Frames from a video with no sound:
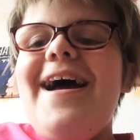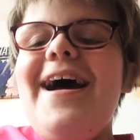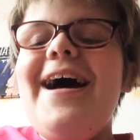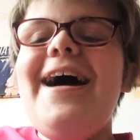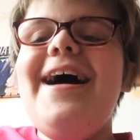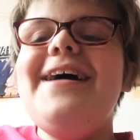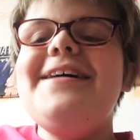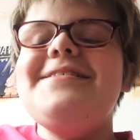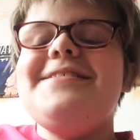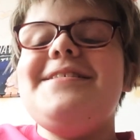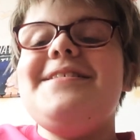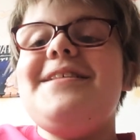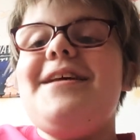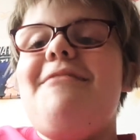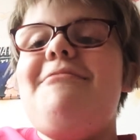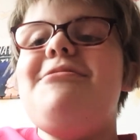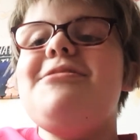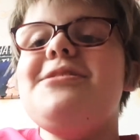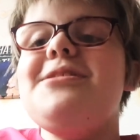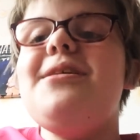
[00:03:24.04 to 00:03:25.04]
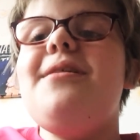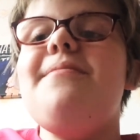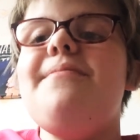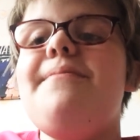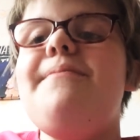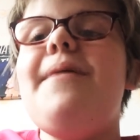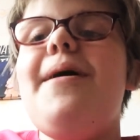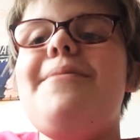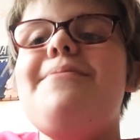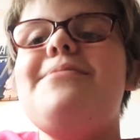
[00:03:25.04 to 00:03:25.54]
And there are
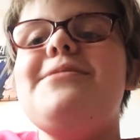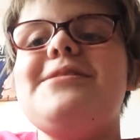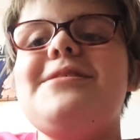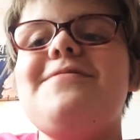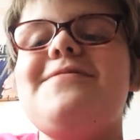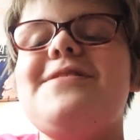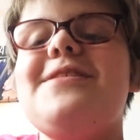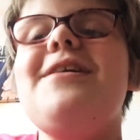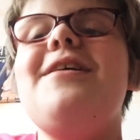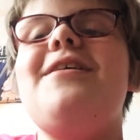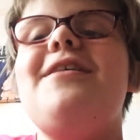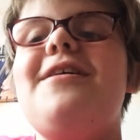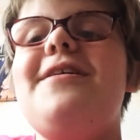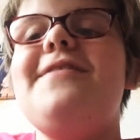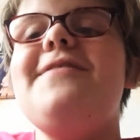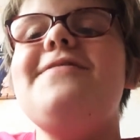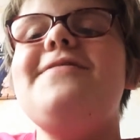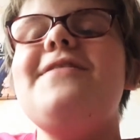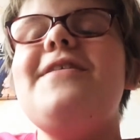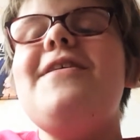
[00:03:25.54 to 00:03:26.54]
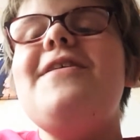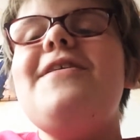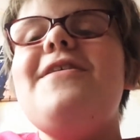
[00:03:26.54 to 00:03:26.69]
some members of staff